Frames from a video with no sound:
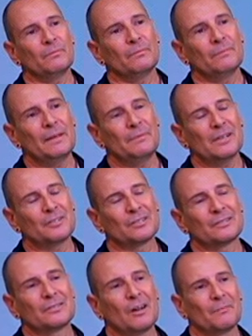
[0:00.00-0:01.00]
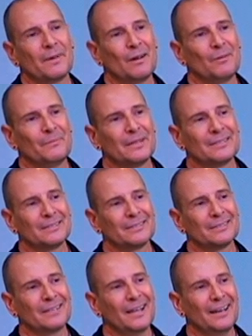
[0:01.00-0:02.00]
maybe I should start my own
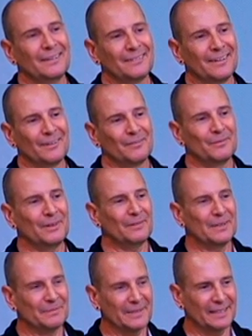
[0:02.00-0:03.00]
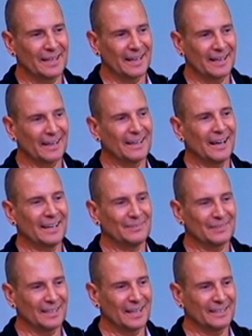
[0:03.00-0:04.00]
business. I don't know. What would it be like? I kind of
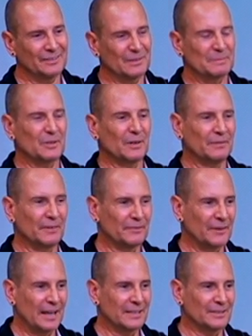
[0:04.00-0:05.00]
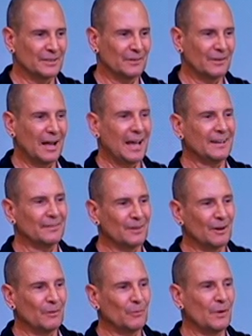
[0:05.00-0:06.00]
would like to. I'm sort of afraid to. I don't
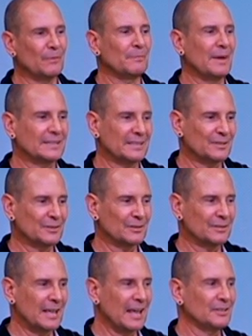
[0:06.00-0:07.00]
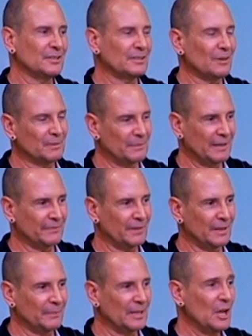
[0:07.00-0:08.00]
know. What would my sister say? She's always making fun
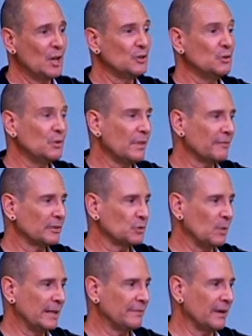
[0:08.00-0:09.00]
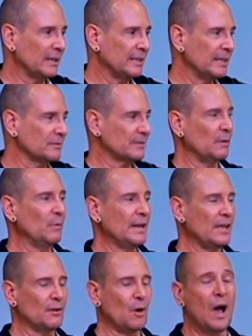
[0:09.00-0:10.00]
of me. You can do that for 20 fucking years. Then one
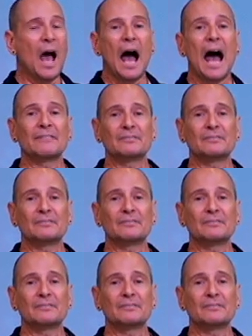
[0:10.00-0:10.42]
day you go, I've